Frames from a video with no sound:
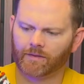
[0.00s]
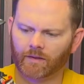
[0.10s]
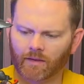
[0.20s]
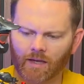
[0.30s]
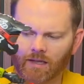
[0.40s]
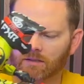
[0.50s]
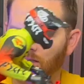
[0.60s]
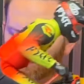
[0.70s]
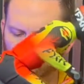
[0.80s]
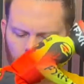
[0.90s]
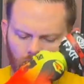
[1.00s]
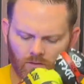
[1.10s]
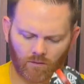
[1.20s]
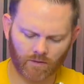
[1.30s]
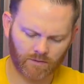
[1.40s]
think the next thing to
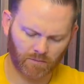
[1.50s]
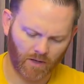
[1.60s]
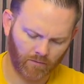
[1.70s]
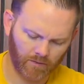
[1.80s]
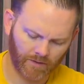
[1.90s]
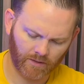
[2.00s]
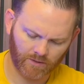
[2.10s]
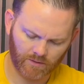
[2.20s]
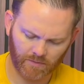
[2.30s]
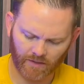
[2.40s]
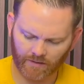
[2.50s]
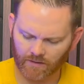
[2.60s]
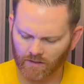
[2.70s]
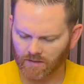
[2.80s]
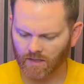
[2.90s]
do is probably going to just be like
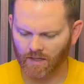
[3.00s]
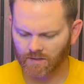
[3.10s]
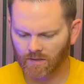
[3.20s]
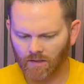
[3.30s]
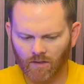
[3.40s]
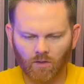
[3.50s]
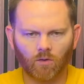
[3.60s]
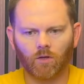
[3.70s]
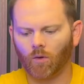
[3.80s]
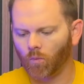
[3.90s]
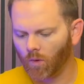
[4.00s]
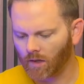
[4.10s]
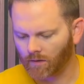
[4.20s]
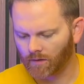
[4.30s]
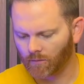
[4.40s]
to discuss, you know, what
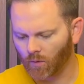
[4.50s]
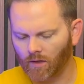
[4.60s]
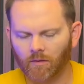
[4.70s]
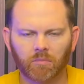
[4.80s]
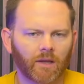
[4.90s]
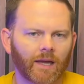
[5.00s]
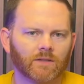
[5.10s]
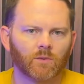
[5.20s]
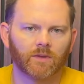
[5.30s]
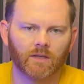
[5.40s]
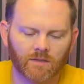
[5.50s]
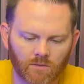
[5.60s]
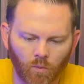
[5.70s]
are the plans with this?